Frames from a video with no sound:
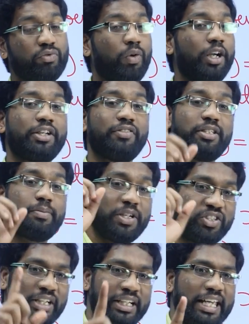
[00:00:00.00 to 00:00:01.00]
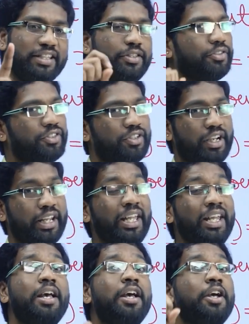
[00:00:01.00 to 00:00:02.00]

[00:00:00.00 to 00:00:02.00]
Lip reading: Whatever special case you study,